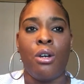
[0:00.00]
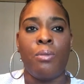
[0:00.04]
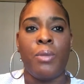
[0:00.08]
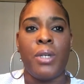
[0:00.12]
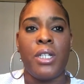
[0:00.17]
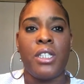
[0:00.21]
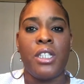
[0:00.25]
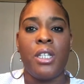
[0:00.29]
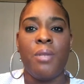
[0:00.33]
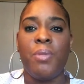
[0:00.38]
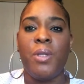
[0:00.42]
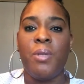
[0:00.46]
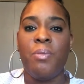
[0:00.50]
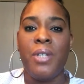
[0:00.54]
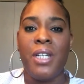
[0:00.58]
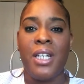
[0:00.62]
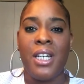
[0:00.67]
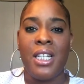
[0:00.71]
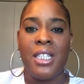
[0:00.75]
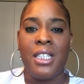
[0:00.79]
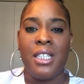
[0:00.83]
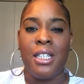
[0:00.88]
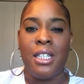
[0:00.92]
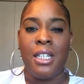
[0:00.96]
simply
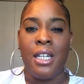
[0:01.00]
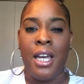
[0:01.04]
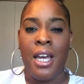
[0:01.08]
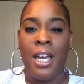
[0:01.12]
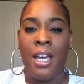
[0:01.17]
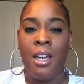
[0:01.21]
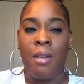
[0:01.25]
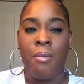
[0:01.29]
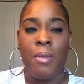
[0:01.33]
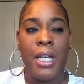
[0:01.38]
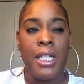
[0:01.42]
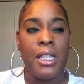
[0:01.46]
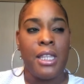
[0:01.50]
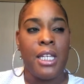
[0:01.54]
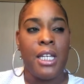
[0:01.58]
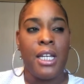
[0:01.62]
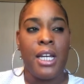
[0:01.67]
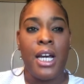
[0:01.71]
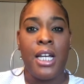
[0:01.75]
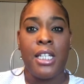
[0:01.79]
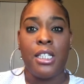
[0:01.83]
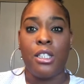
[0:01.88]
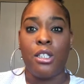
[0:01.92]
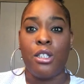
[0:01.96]
because of the name. I
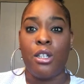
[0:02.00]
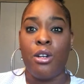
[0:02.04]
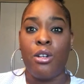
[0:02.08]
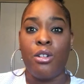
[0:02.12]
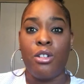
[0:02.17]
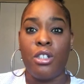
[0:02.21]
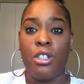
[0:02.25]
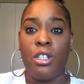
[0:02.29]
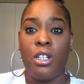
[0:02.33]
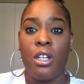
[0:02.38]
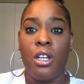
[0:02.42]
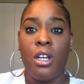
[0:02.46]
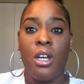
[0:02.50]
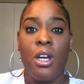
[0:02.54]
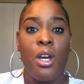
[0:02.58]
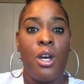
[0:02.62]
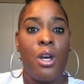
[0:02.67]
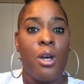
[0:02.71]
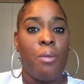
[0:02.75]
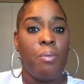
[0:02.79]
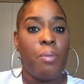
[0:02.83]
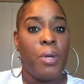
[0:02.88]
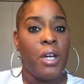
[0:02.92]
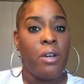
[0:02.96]
think I searched
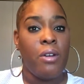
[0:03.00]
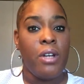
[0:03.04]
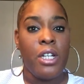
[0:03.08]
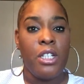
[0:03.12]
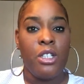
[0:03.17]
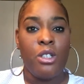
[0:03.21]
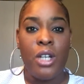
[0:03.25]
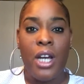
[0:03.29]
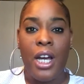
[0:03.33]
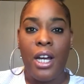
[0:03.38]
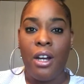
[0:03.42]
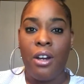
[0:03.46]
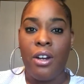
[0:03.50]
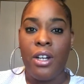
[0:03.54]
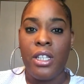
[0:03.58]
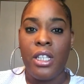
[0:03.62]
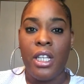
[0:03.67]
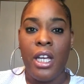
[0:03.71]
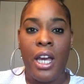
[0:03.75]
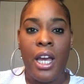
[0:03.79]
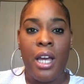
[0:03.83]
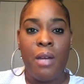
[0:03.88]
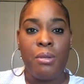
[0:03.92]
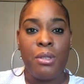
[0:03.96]
period tracker in
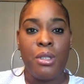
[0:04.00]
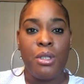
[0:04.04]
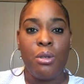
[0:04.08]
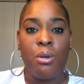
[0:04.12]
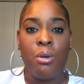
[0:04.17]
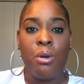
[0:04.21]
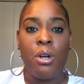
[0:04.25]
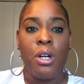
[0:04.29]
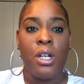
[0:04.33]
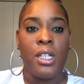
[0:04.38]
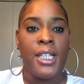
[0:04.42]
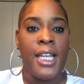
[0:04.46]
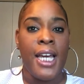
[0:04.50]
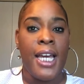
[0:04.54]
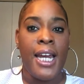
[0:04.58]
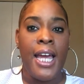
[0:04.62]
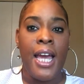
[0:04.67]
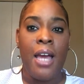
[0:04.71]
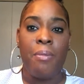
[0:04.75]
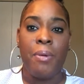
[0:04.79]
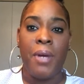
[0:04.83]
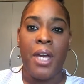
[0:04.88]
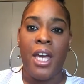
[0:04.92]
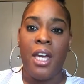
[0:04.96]
the app store. That
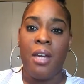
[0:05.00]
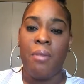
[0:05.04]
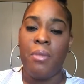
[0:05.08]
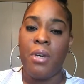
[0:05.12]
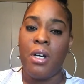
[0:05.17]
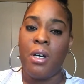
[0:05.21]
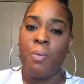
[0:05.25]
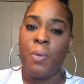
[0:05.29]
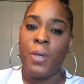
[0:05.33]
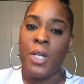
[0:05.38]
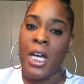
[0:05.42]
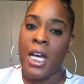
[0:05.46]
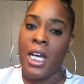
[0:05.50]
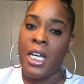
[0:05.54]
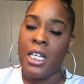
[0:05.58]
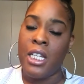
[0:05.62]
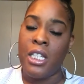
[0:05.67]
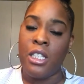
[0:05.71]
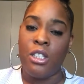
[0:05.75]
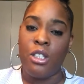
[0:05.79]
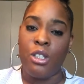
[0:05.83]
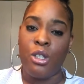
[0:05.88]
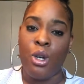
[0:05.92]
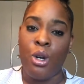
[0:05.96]
app came up and I
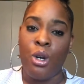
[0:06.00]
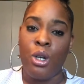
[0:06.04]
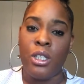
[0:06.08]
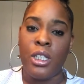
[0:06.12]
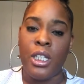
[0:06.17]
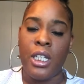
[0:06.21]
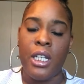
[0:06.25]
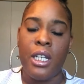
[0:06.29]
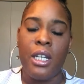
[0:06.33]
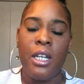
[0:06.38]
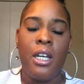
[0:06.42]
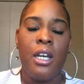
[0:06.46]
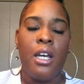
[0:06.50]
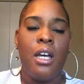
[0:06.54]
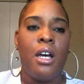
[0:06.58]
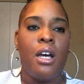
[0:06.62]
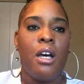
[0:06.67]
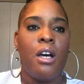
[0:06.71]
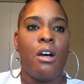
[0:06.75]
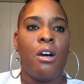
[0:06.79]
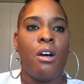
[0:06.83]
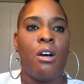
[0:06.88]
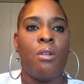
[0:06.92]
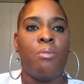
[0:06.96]
installed it,
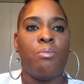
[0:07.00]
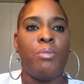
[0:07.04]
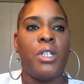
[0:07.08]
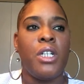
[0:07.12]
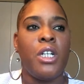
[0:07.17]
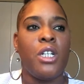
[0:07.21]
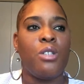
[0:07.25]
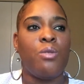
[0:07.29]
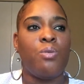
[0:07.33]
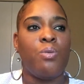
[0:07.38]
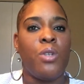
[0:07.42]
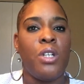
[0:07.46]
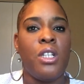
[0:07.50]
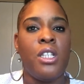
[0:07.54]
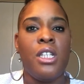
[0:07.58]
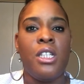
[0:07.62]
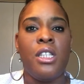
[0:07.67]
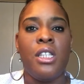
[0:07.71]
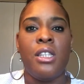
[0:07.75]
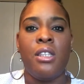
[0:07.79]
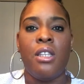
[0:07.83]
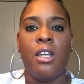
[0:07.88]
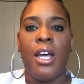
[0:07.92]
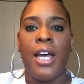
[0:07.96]
because
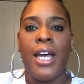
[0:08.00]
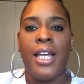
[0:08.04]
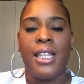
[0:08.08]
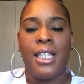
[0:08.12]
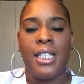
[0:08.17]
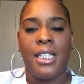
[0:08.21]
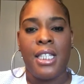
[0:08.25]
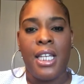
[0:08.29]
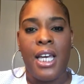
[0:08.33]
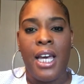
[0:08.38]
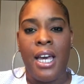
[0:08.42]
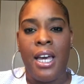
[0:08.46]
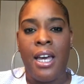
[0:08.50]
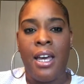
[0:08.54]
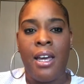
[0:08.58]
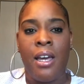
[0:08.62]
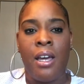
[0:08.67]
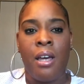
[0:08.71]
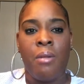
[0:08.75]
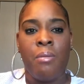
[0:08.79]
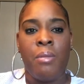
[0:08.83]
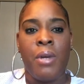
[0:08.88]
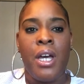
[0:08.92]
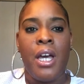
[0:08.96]
really at the
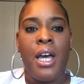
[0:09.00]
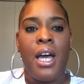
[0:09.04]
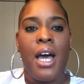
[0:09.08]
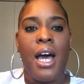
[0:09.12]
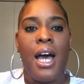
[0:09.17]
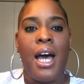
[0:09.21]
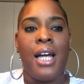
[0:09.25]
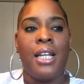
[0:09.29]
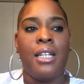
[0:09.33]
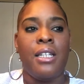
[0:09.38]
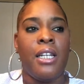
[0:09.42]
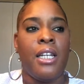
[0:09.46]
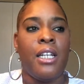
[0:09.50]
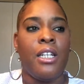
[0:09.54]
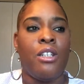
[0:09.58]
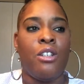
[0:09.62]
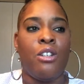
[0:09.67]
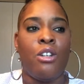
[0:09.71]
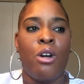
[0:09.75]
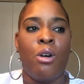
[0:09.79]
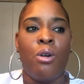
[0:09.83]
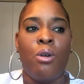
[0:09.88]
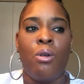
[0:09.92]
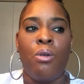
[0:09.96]
time I didn't
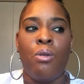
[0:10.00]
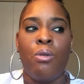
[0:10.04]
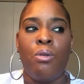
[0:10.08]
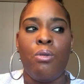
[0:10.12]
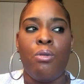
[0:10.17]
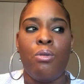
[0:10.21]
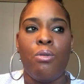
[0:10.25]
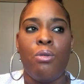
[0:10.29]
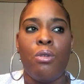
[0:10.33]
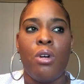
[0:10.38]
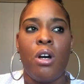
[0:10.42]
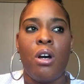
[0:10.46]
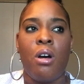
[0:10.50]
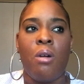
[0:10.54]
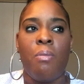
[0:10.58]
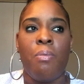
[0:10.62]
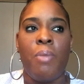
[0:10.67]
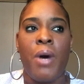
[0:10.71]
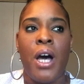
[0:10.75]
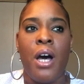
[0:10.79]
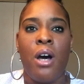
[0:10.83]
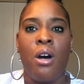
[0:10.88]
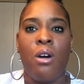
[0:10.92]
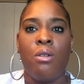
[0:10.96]
know
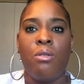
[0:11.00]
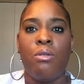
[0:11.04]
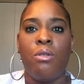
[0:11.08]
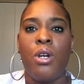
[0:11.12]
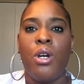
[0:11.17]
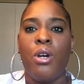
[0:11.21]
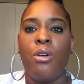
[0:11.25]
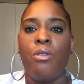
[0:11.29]
about